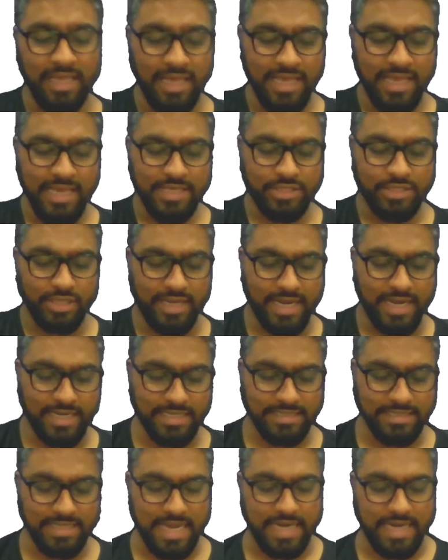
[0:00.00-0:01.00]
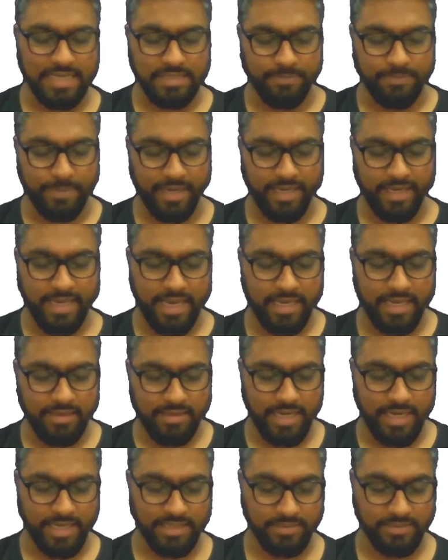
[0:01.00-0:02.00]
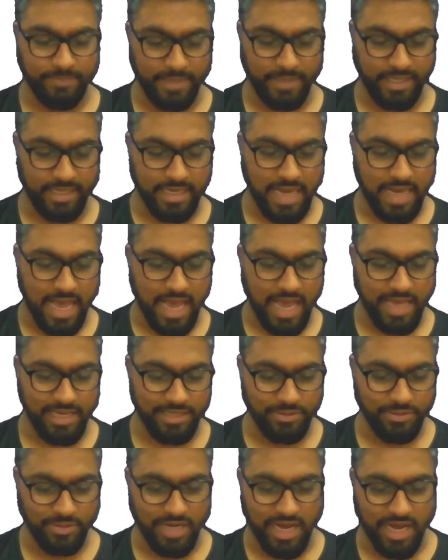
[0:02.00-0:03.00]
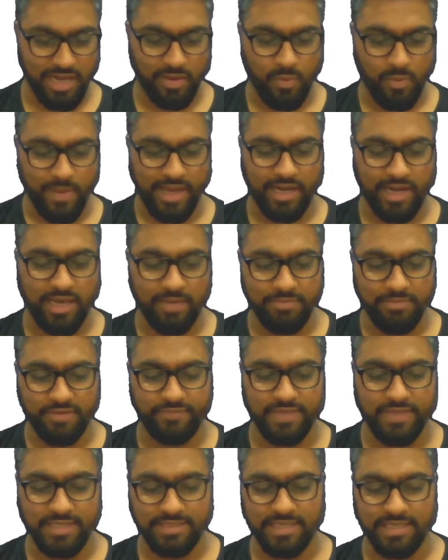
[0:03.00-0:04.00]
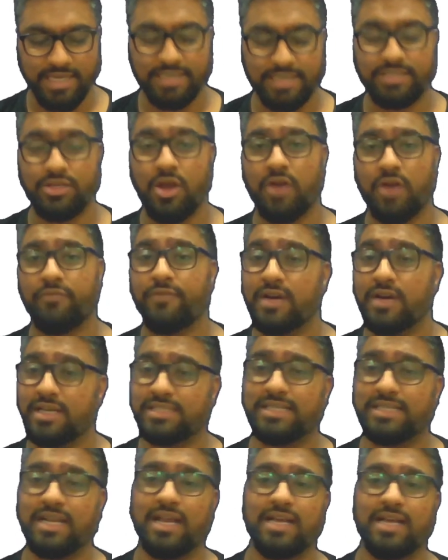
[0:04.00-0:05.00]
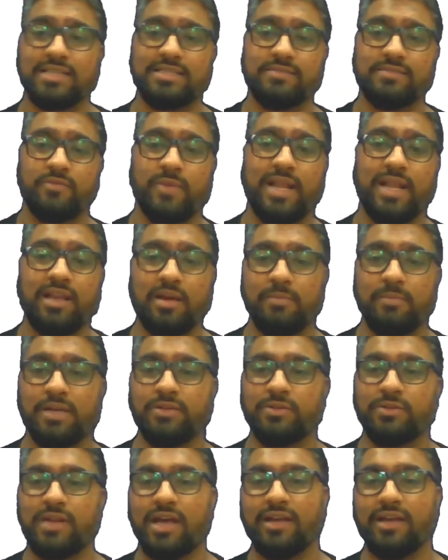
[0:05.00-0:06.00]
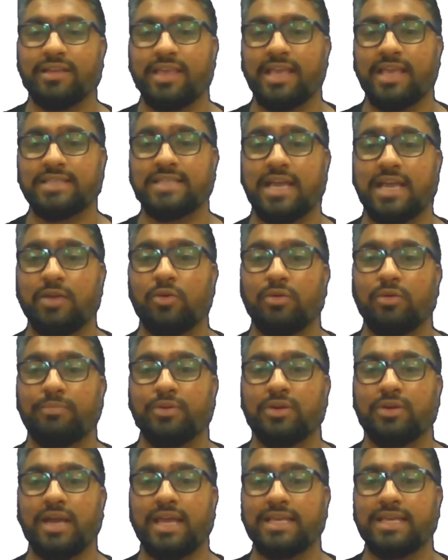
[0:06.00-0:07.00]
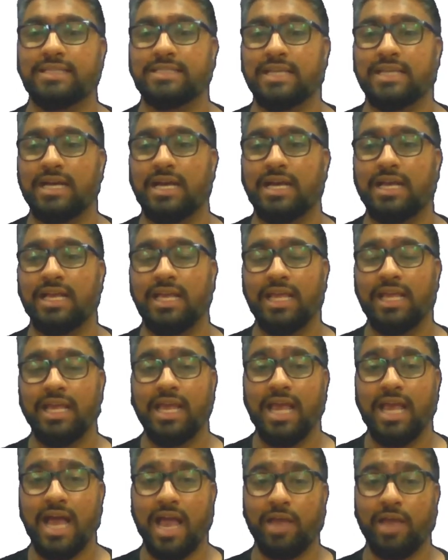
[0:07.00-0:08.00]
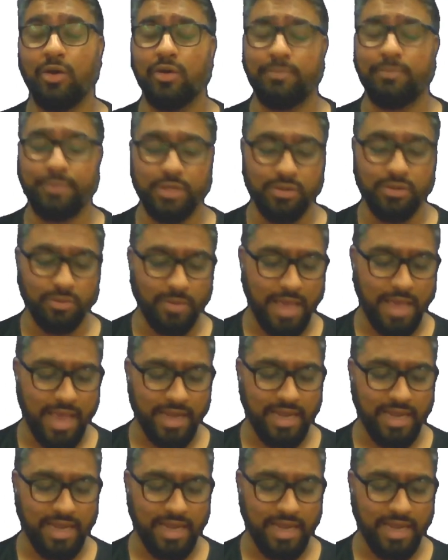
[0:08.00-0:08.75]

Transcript: So let us begin. Hi Anurag, welcome. If this is your first class, welcome Anurag. Yes, I hope you guys, I hope you and